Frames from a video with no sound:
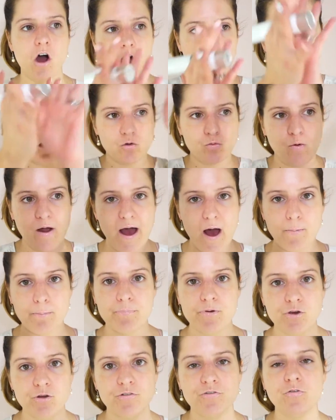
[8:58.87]
all around
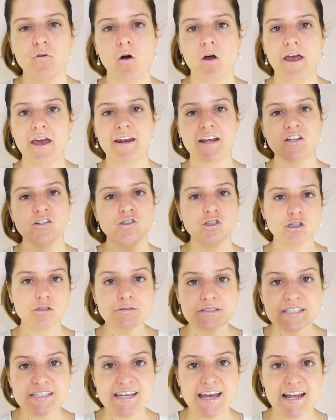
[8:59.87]
beautiful and I do
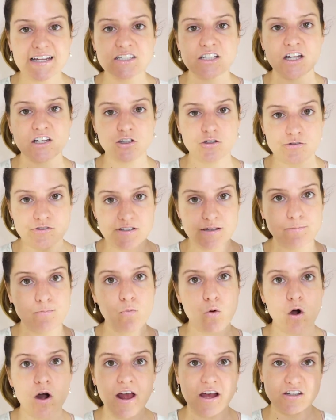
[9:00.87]
intend on using
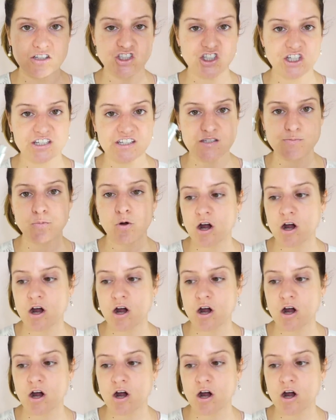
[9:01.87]
more Algenist